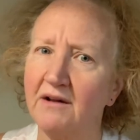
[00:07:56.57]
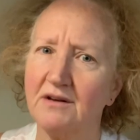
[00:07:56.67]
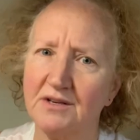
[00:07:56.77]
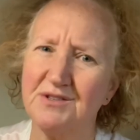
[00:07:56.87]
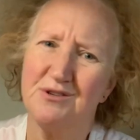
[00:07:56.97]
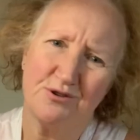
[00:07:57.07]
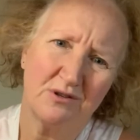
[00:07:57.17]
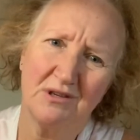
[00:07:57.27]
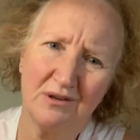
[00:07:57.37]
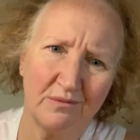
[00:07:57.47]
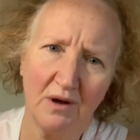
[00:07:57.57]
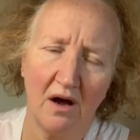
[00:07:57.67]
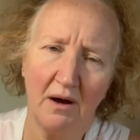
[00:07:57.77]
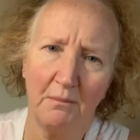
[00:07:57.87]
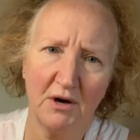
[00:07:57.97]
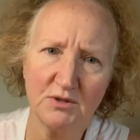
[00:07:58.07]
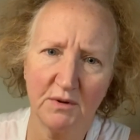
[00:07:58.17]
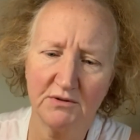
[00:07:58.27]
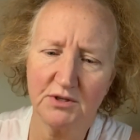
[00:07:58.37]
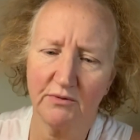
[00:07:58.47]
because usually
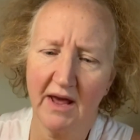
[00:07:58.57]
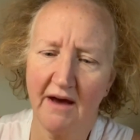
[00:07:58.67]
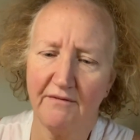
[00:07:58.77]
marshmallows don't have